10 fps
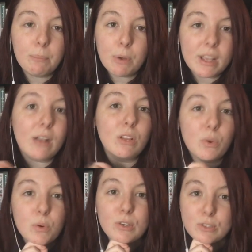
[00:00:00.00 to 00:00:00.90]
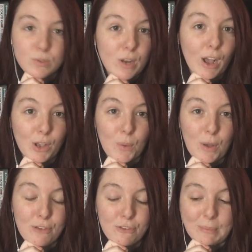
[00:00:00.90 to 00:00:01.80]
book outlet orders do not go
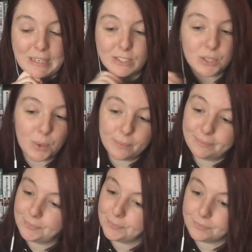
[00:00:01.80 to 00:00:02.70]
well for me. So